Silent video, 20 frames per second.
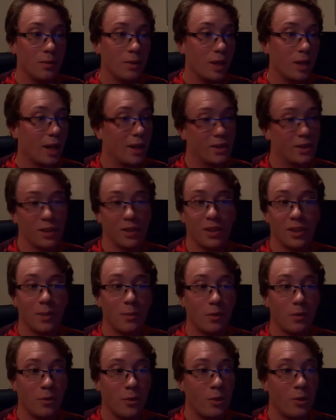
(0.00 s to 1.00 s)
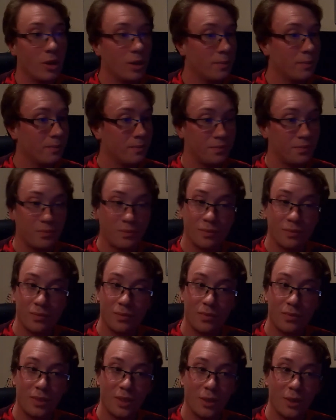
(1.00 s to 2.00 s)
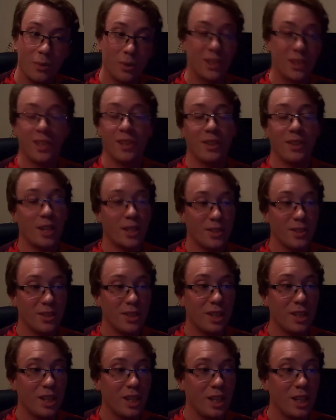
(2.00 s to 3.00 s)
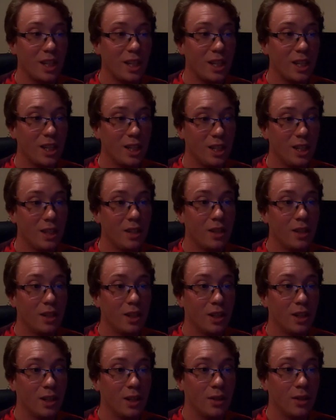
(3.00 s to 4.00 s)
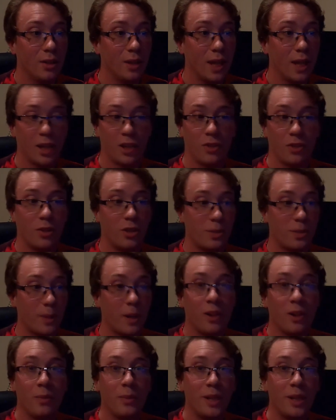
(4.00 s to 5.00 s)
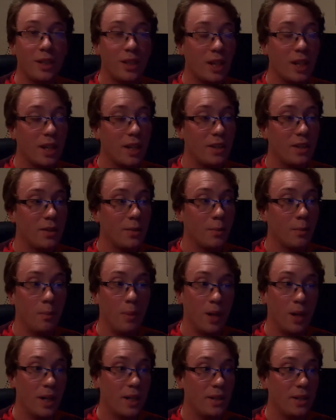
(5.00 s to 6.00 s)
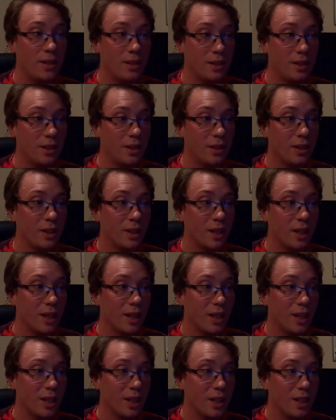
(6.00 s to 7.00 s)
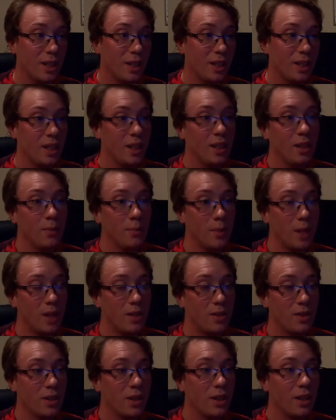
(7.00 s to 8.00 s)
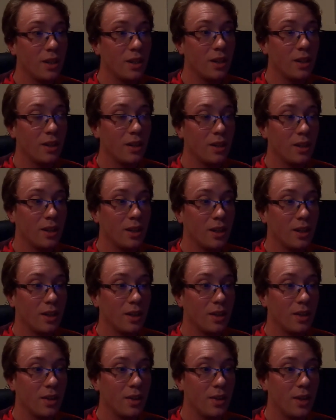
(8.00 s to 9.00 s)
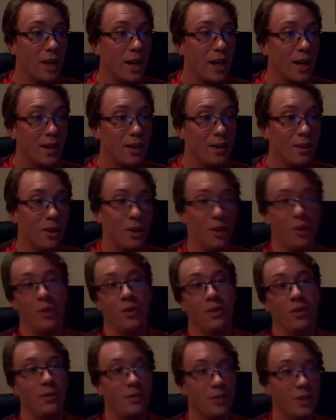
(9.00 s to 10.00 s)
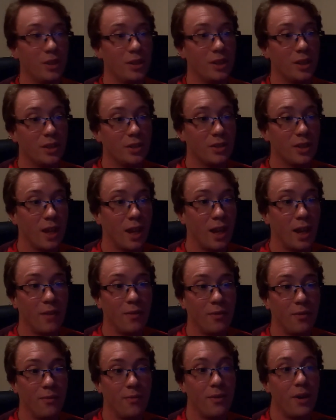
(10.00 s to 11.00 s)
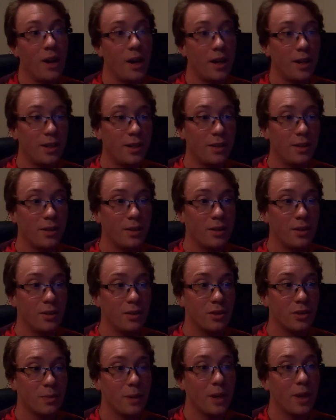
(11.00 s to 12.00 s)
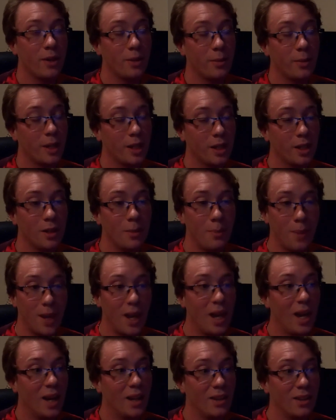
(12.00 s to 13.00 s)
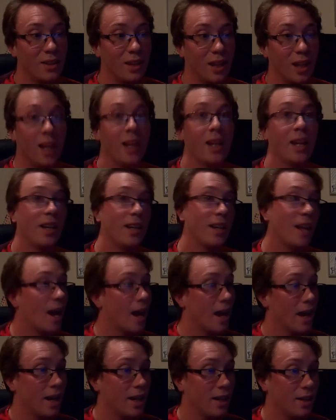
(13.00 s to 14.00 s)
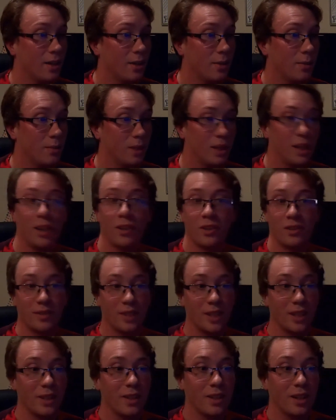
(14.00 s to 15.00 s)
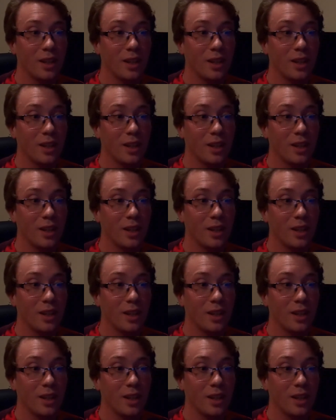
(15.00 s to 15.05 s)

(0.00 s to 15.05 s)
As I said before, we're still not seeing any extra Spider-Man yet, but he did mention that all the villains had fought Spider-Man in the past and had died because of it.